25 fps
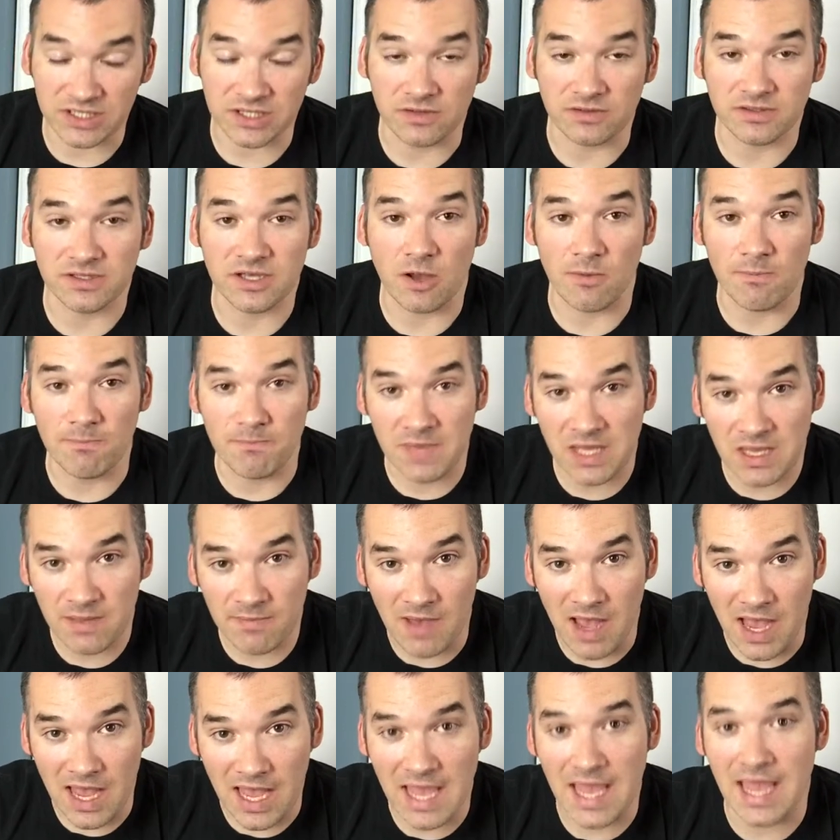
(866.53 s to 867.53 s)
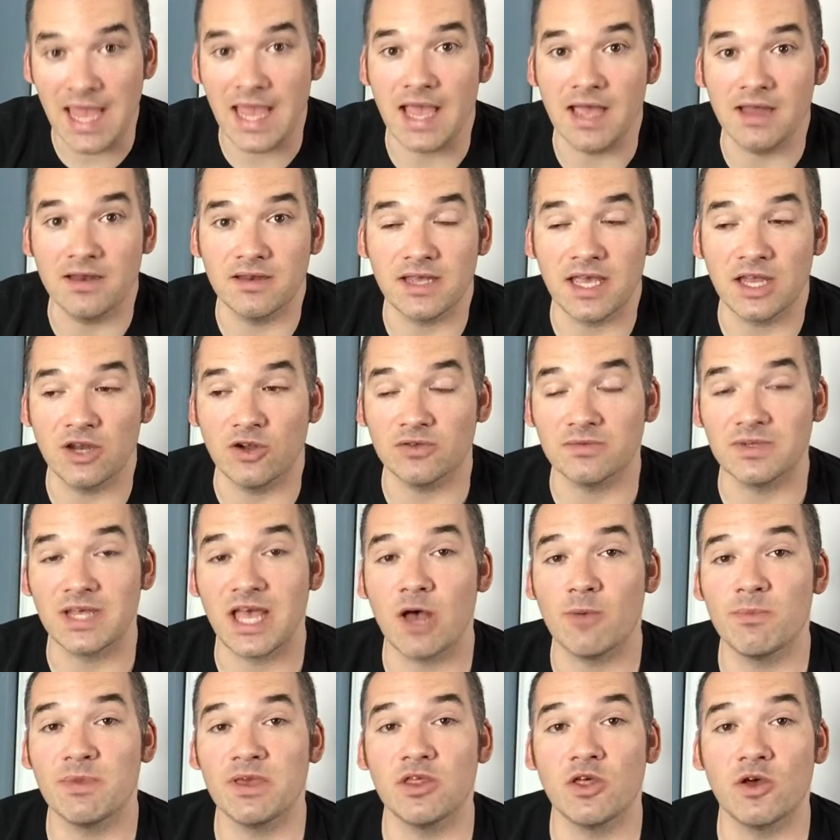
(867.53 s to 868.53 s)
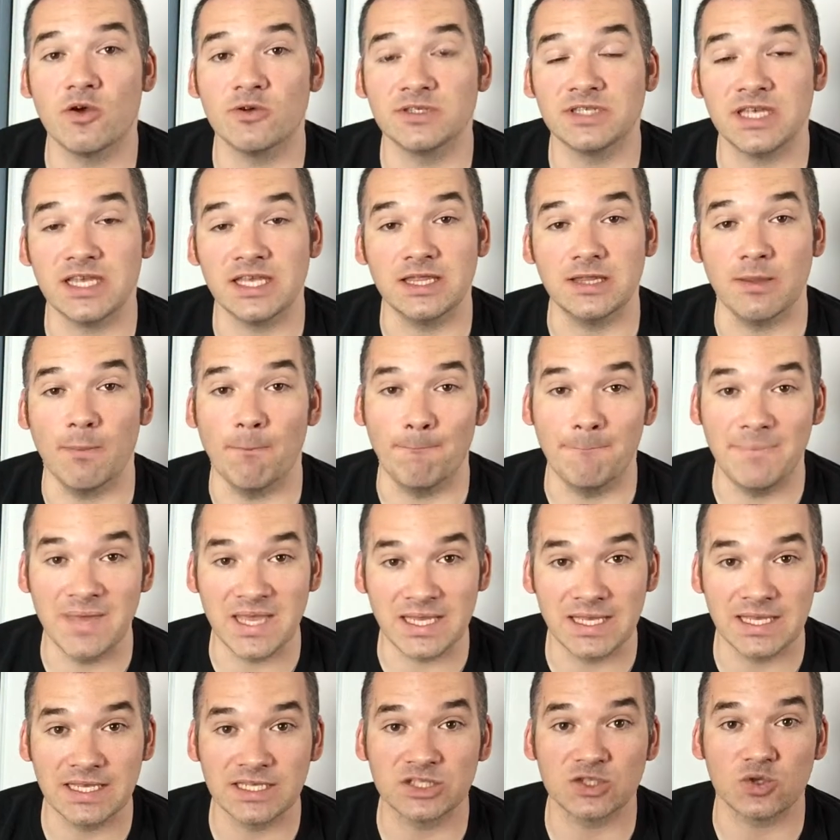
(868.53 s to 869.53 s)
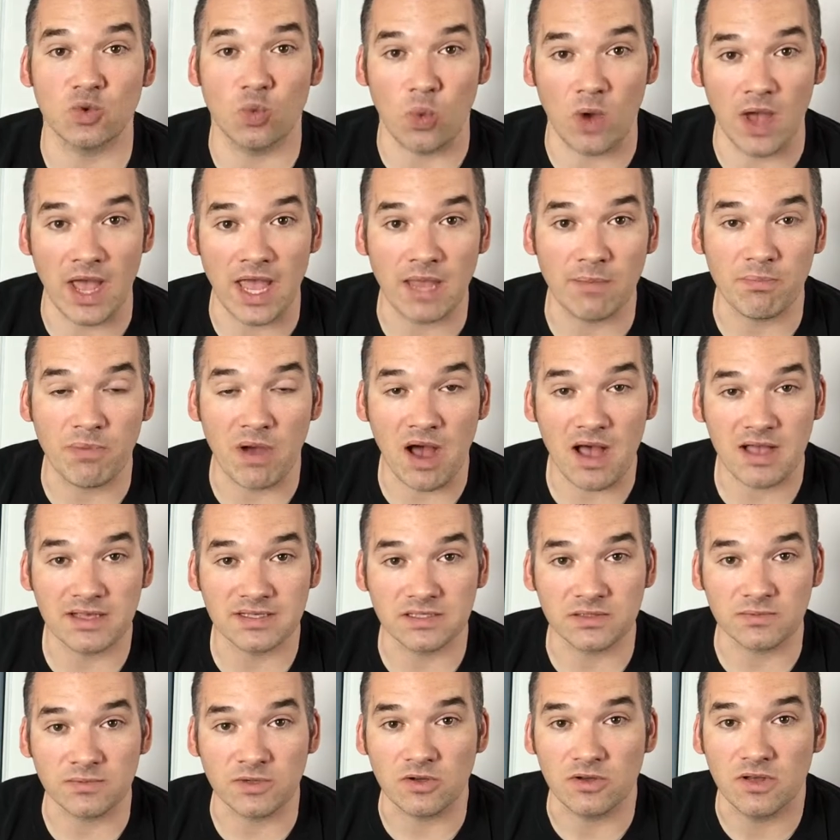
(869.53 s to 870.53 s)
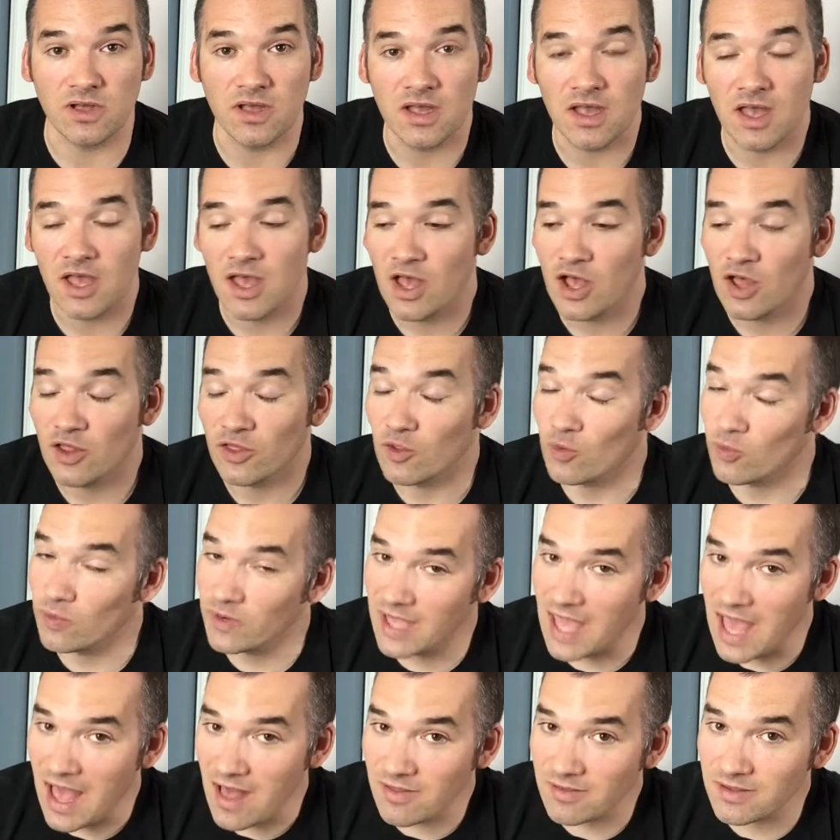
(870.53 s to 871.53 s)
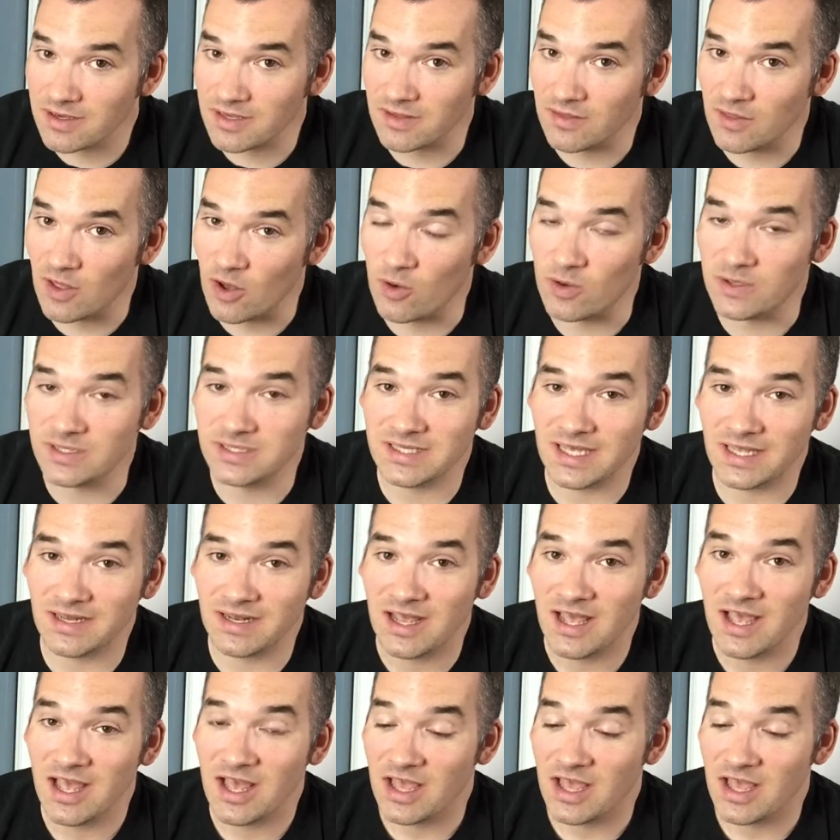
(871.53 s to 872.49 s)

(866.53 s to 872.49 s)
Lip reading: it'll tell me my hand, and it'll tell me those in the biggest way possible. The reality, though, is that